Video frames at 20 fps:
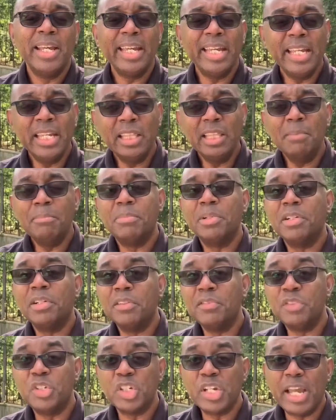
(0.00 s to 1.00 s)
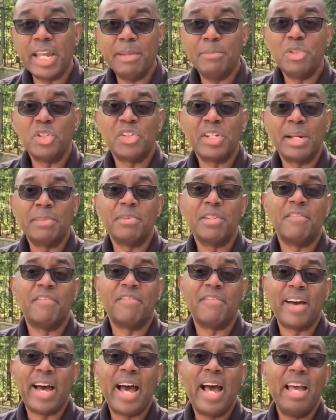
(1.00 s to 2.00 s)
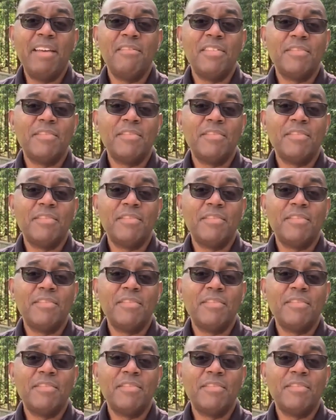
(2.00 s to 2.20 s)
In the book of James, chapter 5,